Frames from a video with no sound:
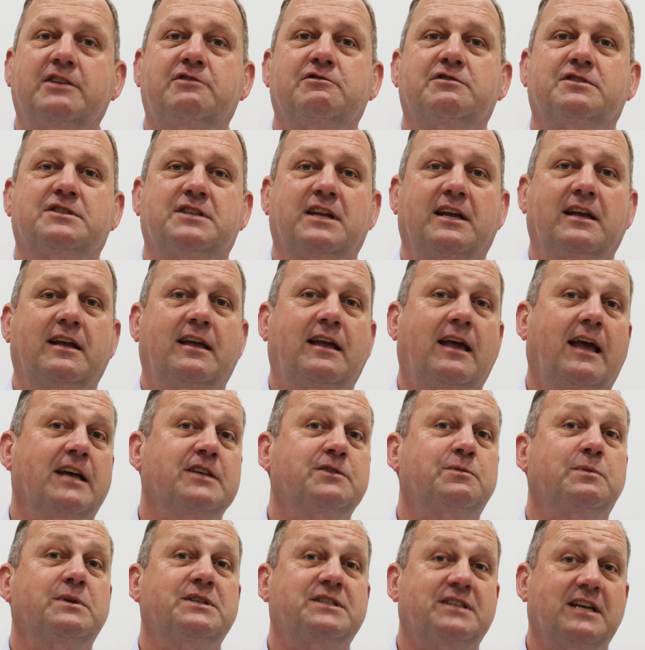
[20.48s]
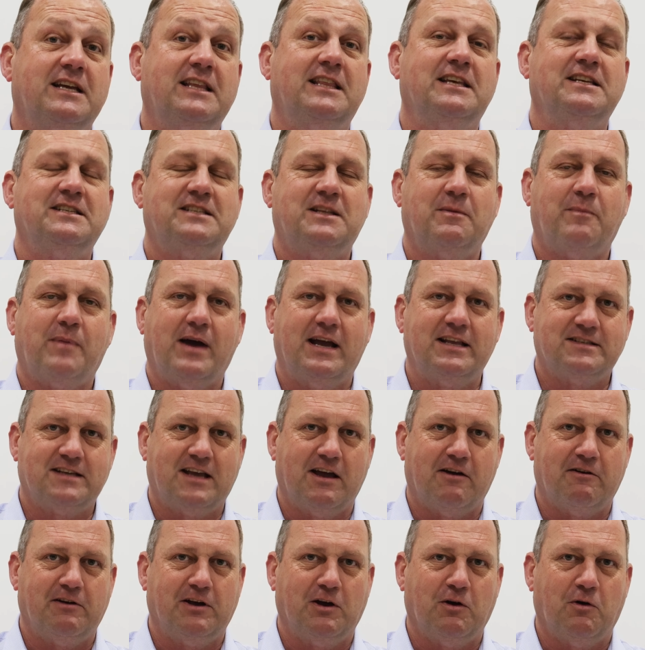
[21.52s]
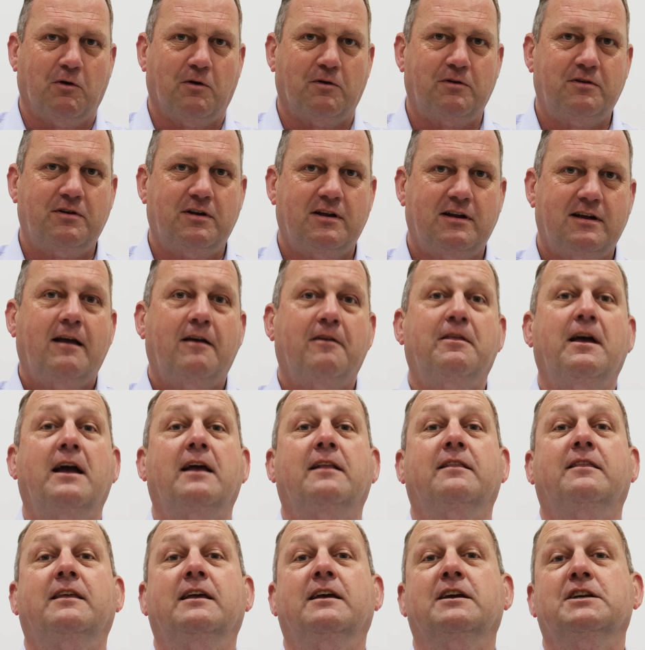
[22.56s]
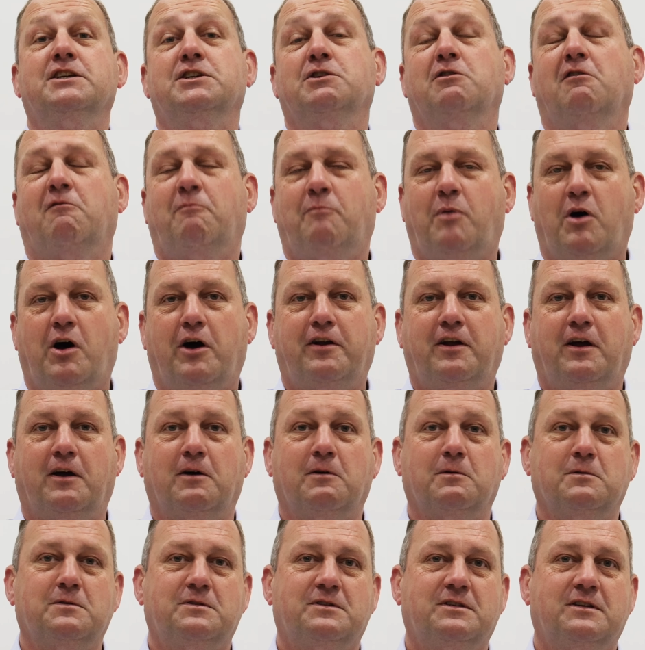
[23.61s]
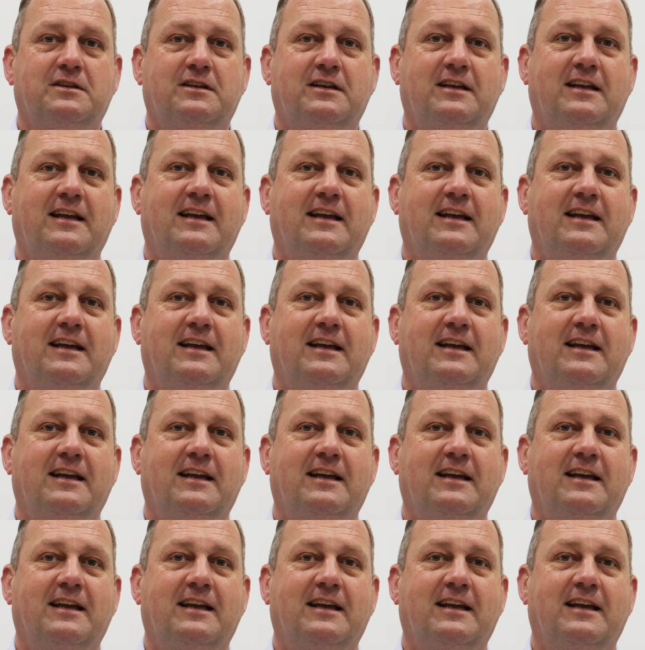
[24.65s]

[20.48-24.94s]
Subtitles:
interesting, as we see these debates going on, that the issue of potholes